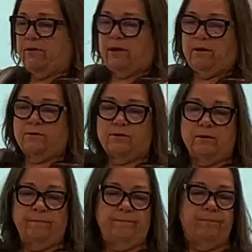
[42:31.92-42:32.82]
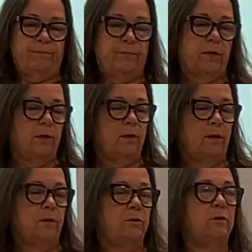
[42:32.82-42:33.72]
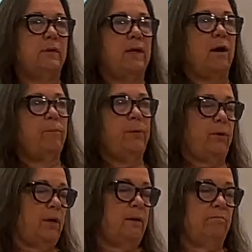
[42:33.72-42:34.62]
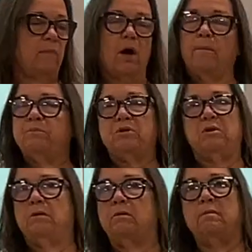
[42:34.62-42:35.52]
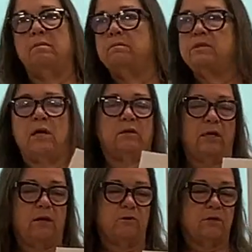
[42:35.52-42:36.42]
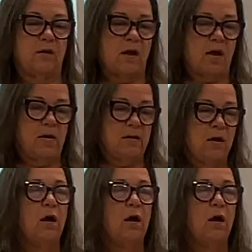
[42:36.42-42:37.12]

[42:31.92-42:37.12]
phase. Urine output up to 10 liters a day.